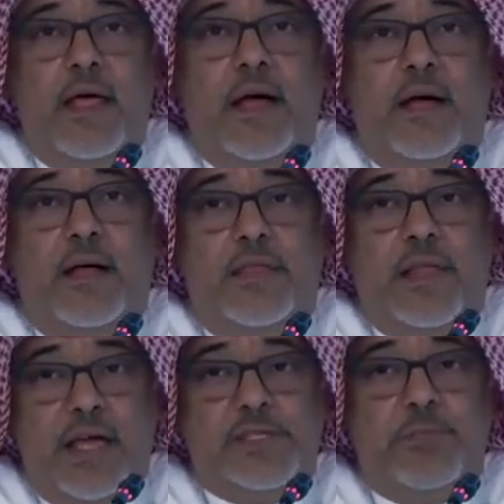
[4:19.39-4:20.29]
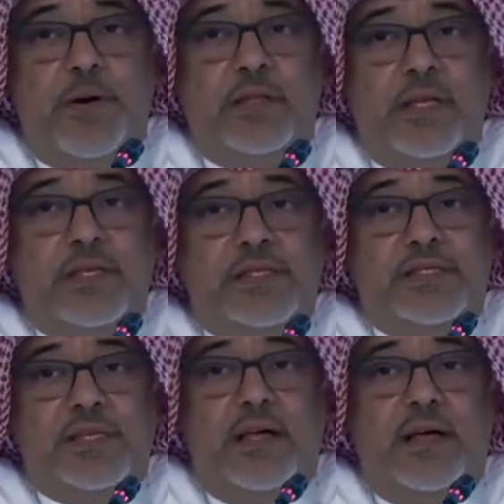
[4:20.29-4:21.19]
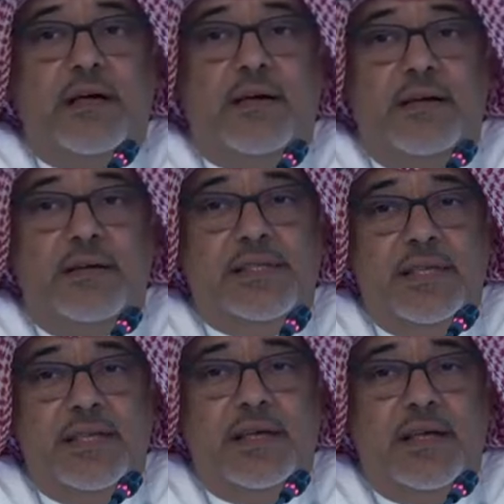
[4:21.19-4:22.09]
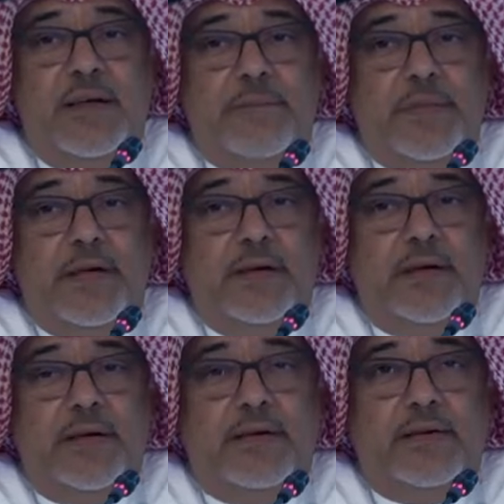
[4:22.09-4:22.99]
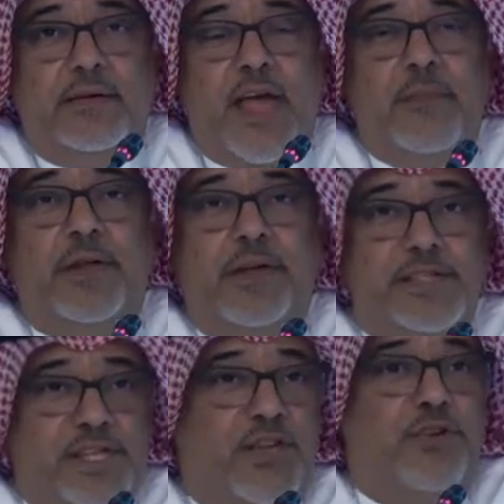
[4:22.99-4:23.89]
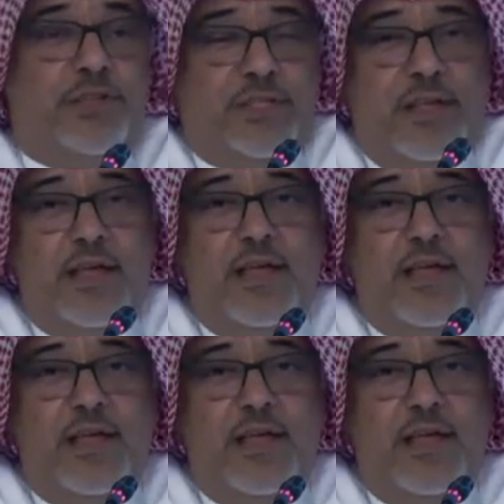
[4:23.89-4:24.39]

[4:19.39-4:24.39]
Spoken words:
The last part is the camera and security.